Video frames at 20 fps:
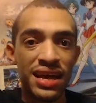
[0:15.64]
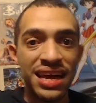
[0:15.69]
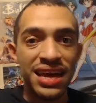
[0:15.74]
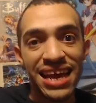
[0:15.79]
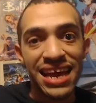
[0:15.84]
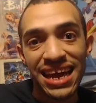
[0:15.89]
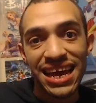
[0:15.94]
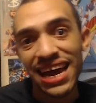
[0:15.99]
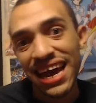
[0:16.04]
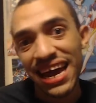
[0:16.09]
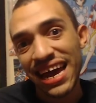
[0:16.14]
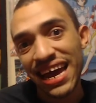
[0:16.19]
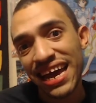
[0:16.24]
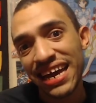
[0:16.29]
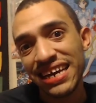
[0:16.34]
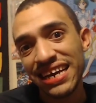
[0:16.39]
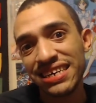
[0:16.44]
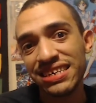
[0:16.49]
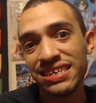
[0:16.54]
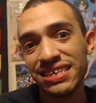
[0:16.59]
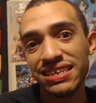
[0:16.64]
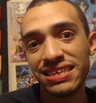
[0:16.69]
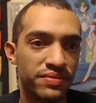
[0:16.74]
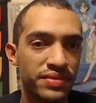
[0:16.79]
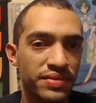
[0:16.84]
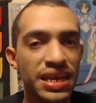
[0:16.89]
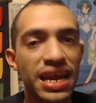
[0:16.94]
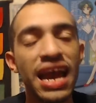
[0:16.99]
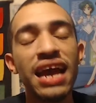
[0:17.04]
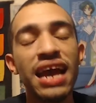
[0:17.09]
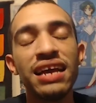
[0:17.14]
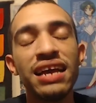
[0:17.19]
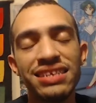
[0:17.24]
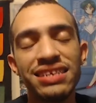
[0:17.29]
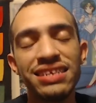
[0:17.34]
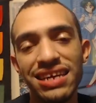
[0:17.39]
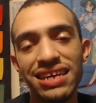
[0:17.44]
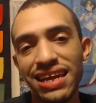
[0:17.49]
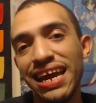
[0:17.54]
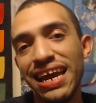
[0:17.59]
Hey guys,
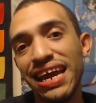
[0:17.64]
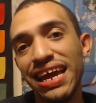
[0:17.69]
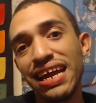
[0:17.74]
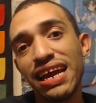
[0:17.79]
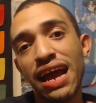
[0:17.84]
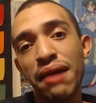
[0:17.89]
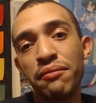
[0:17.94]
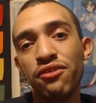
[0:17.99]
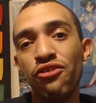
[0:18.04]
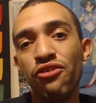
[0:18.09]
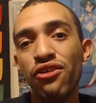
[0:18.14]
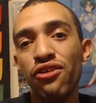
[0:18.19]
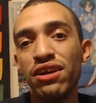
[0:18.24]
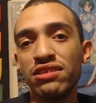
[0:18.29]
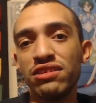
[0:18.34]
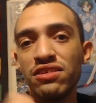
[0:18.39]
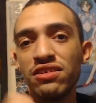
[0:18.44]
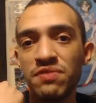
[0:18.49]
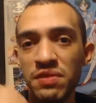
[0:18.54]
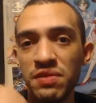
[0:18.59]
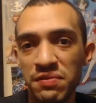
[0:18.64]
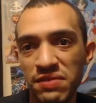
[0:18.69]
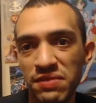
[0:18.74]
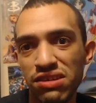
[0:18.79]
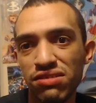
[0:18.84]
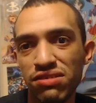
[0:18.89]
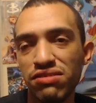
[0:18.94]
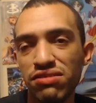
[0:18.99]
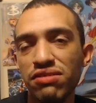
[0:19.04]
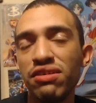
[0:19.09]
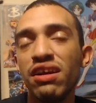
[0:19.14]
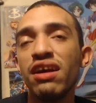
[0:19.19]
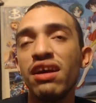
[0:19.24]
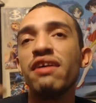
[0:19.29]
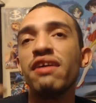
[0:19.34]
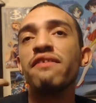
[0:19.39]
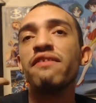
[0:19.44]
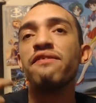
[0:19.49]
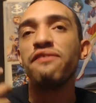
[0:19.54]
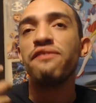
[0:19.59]
today I'm going to review,
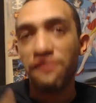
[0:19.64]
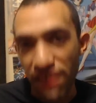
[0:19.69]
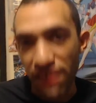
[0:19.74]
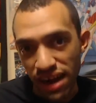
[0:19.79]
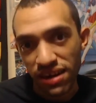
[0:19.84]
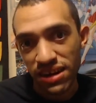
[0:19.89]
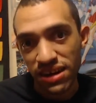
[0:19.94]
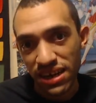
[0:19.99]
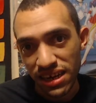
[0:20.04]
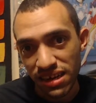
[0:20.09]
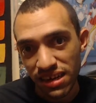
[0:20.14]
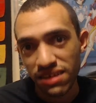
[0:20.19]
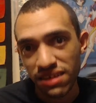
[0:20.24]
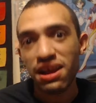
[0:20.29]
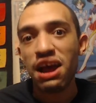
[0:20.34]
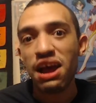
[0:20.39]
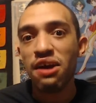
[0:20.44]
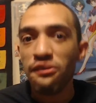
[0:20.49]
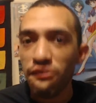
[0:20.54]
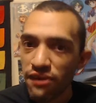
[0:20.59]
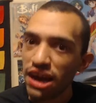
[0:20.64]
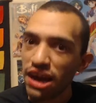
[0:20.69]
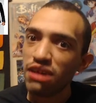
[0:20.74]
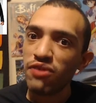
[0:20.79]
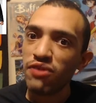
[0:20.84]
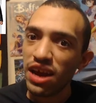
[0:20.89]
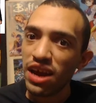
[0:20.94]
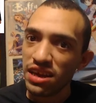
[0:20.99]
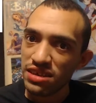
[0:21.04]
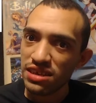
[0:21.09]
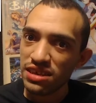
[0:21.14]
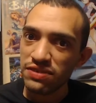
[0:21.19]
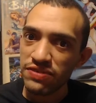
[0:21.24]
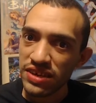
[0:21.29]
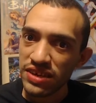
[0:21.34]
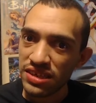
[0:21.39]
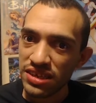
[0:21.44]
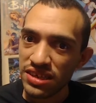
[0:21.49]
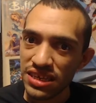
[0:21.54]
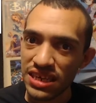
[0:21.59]
finally, Final Fantasy
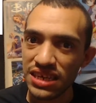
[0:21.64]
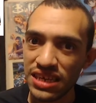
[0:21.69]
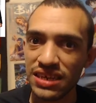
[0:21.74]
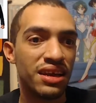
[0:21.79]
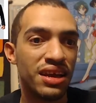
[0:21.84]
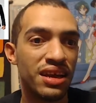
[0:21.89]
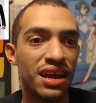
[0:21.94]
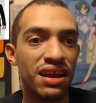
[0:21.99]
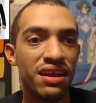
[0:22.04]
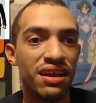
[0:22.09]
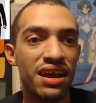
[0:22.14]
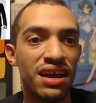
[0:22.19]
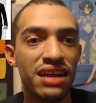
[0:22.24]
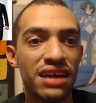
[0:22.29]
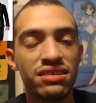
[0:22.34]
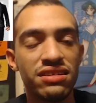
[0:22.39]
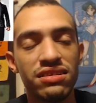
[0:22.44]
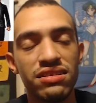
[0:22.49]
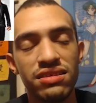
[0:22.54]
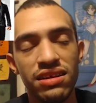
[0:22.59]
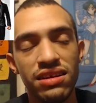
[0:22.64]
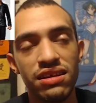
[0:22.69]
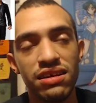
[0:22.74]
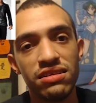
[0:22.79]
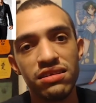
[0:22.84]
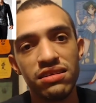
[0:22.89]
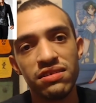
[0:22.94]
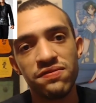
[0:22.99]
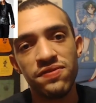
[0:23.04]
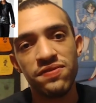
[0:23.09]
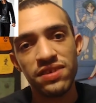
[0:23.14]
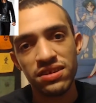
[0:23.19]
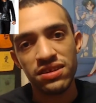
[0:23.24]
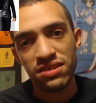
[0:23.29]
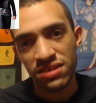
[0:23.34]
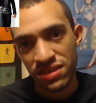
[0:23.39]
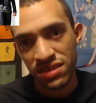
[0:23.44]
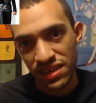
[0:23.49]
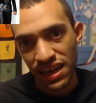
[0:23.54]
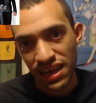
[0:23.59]
15. I just finished
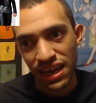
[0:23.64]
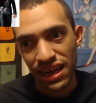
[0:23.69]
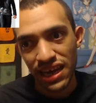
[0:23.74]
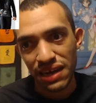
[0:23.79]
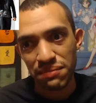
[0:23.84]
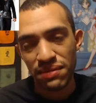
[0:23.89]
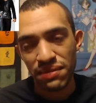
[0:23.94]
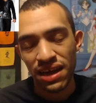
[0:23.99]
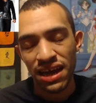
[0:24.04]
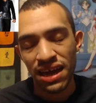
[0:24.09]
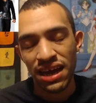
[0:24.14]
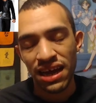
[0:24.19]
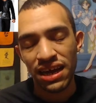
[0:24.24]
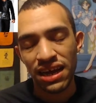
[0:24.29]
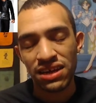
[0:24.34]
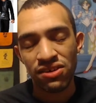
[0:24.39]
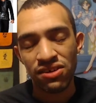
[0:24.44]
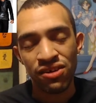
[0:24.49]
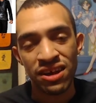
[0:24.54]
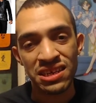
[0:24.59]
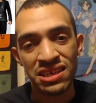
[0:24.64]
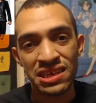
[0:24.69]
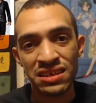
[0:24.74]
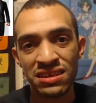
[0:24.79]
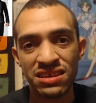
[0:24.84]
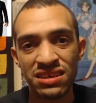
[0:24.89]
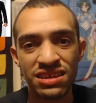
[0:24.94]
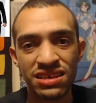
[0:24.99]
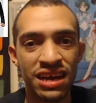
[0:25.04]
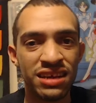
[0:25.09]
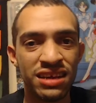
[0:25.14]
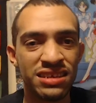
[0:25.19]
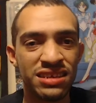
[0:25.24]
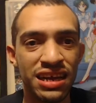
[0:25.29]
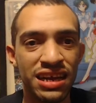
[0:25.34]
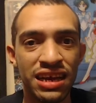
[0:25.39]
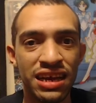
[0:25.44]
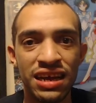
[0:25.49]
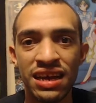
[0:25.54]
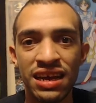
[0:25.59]
this game and I just gotta
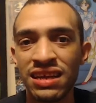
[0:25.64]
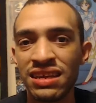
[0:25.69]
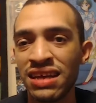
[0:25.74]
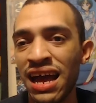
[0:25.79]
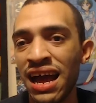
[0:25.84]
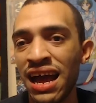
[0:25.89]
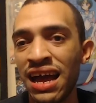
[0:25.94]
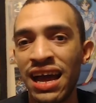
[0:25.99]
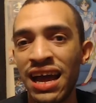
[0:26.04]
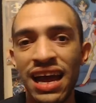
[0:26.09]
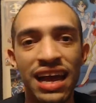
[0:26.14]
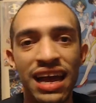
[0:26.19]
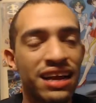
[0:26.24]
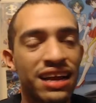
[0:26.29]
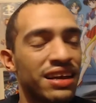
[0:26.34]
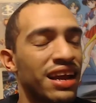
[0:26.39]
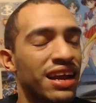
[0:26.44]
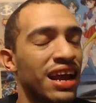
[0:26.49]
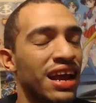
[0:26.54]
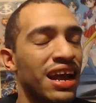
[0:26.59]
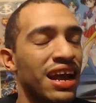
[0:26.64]
say I